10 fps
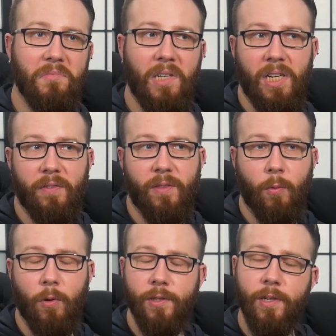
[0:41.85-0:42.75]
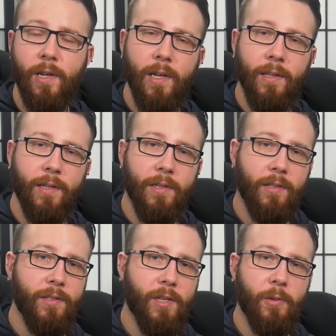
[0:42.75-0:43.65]
And if there wasn't, there's
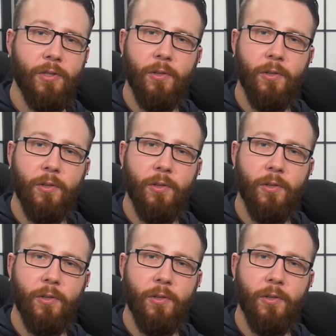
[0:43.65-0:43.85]
only so much